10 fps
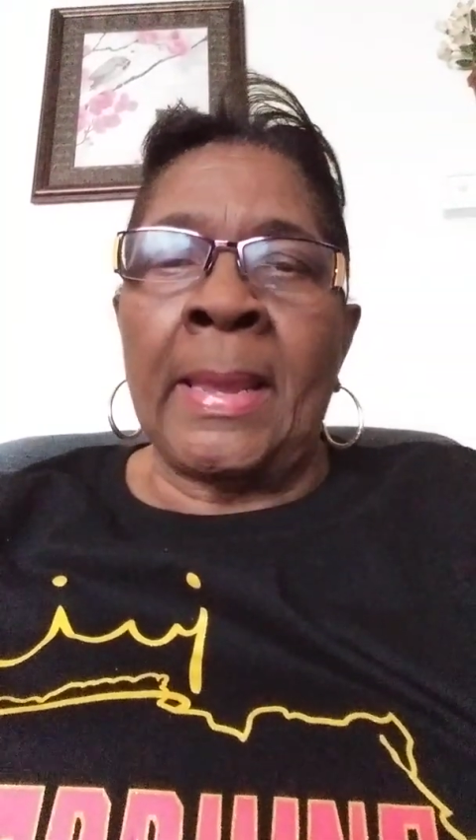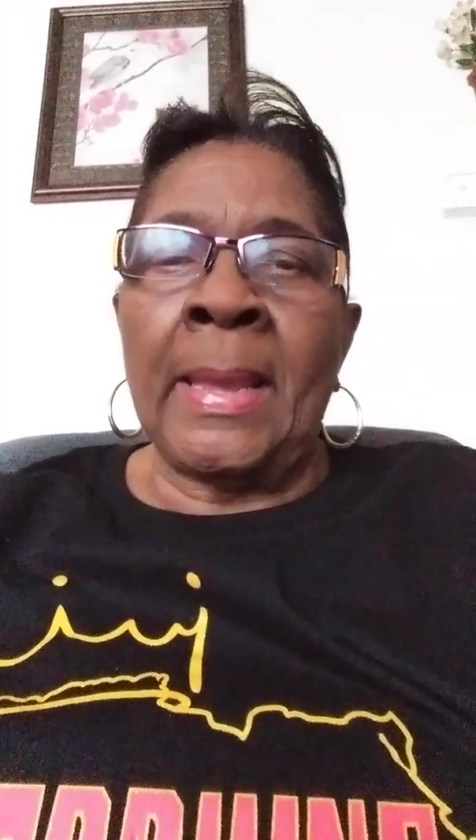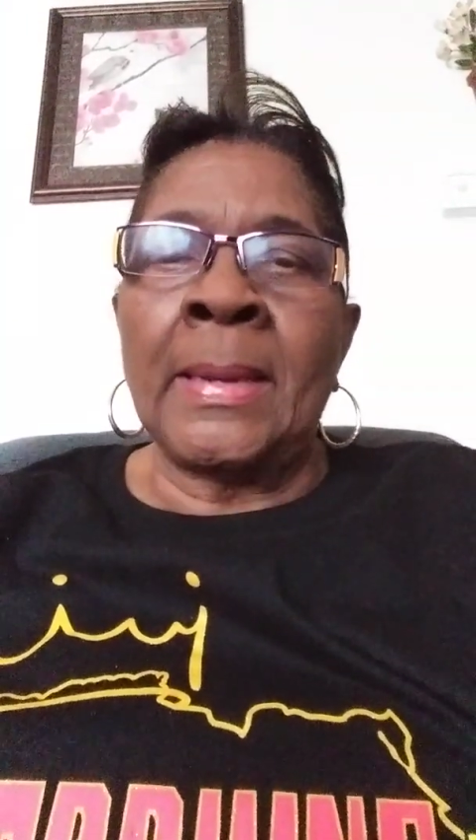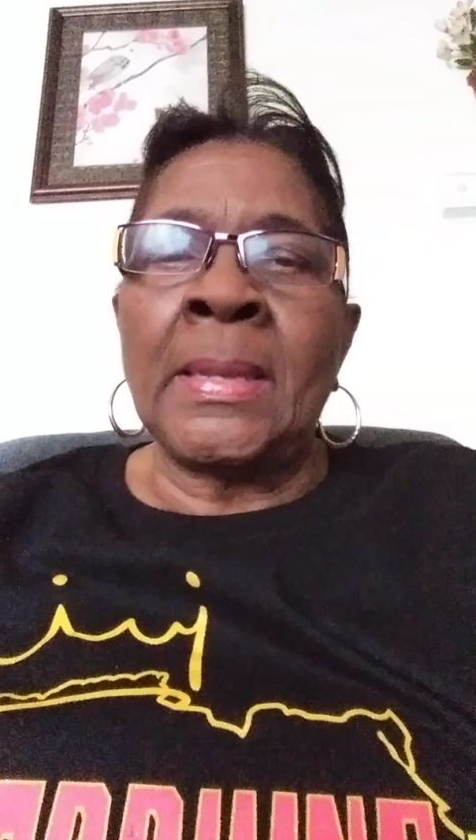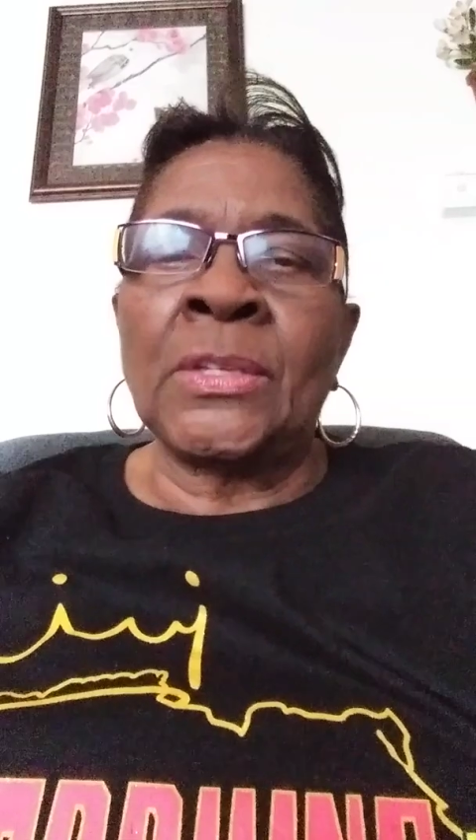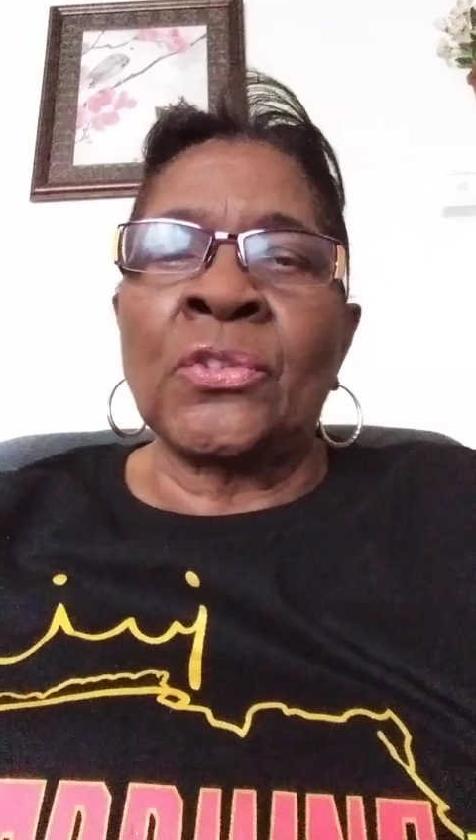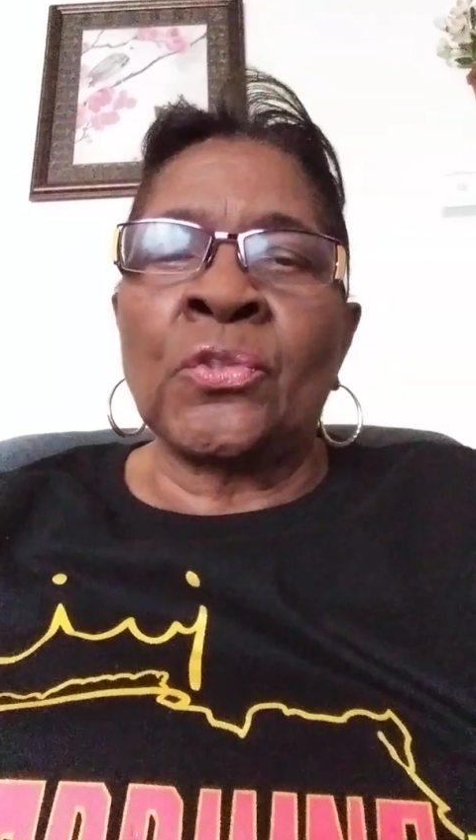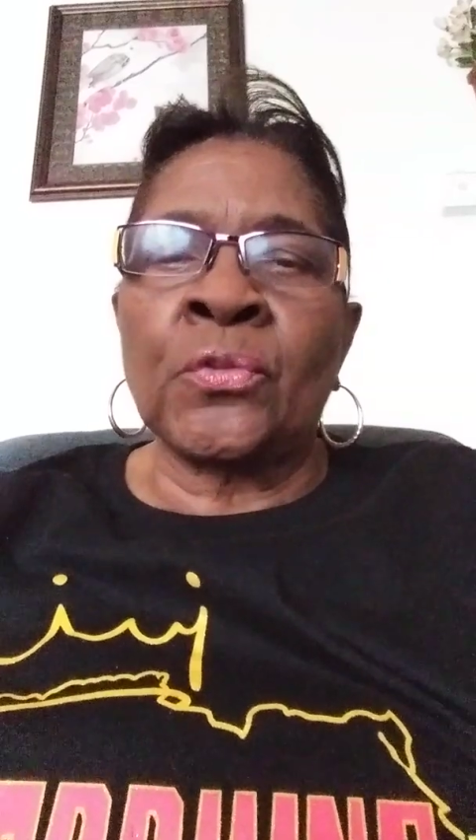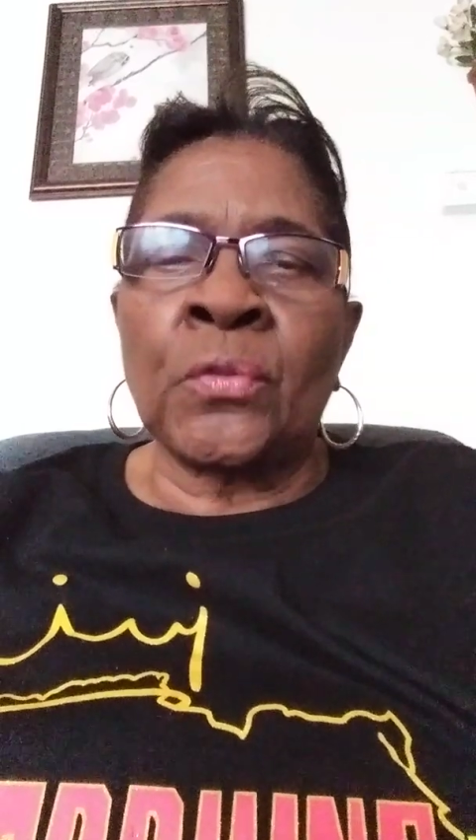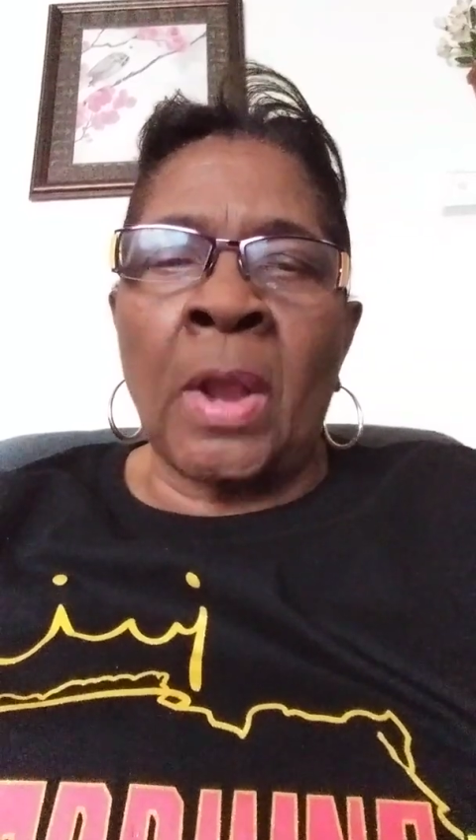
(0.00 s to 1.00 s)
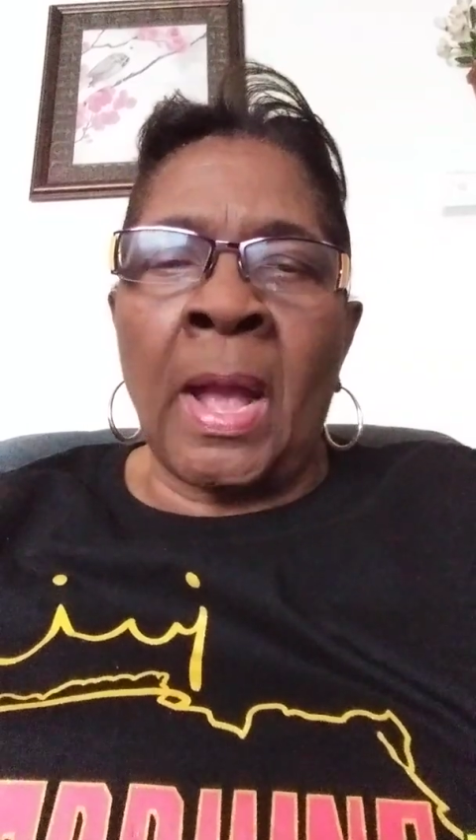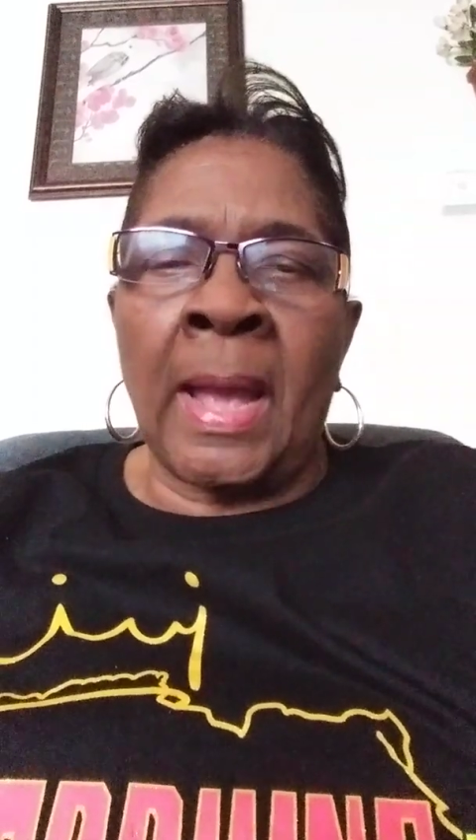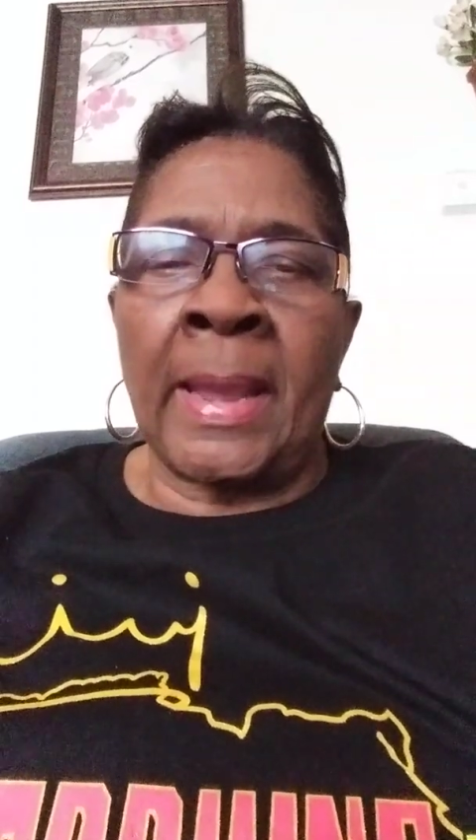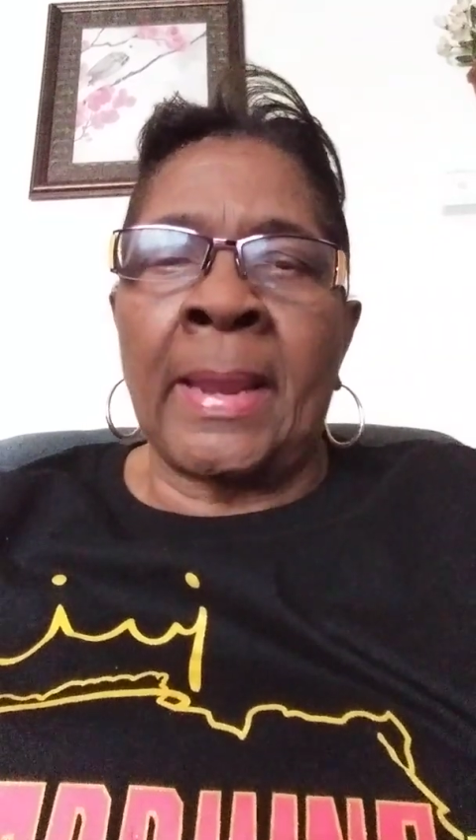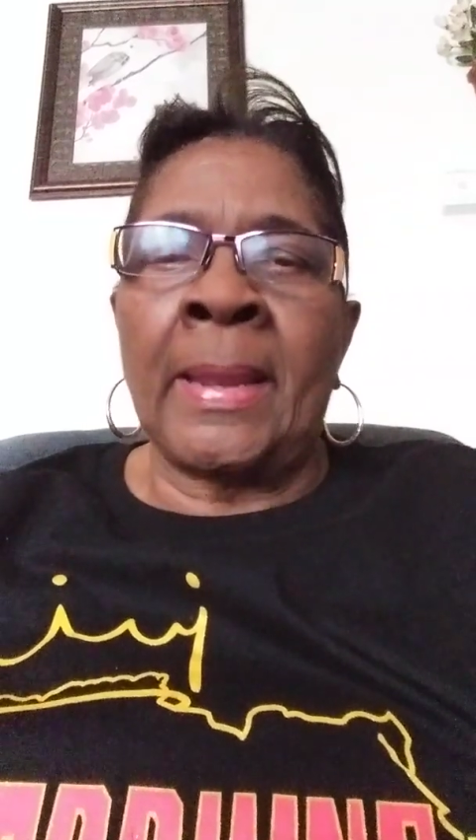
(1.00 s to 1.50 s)
at least
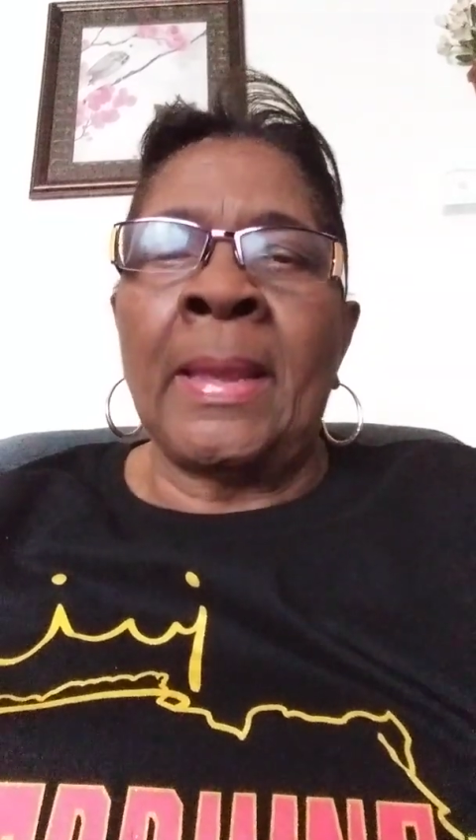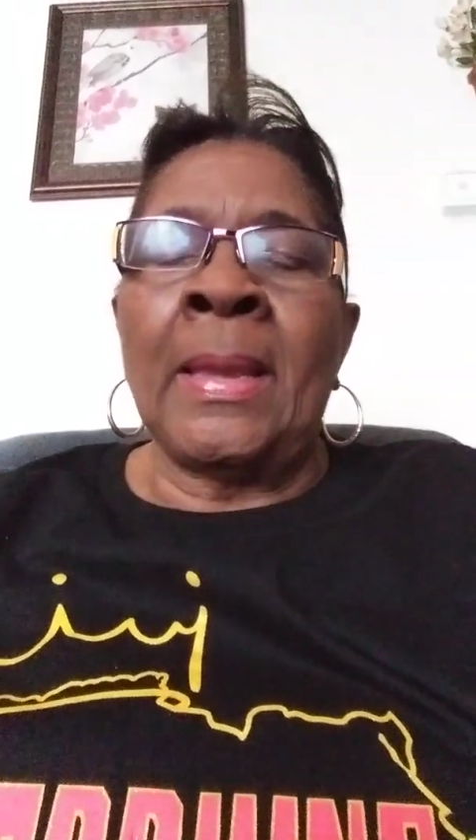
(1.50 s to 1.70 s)
try